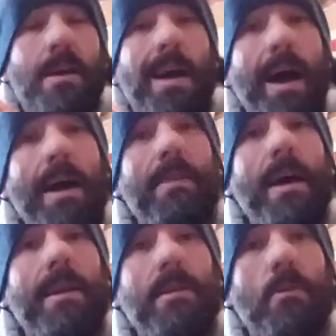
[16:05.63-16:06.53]
add
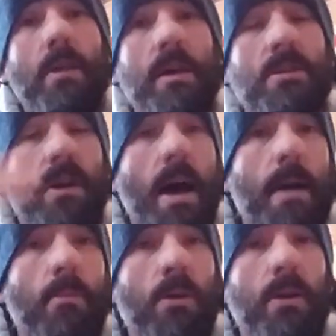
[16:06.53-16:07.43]
that in with extra
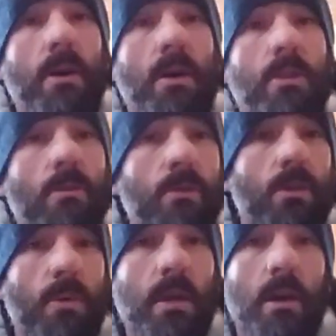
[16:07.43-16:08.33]
ab work throughout the
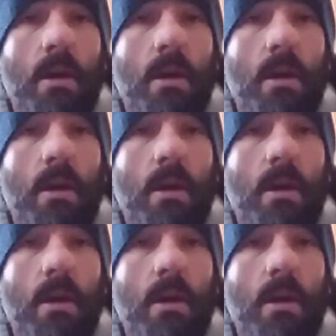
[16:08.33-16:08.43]
week.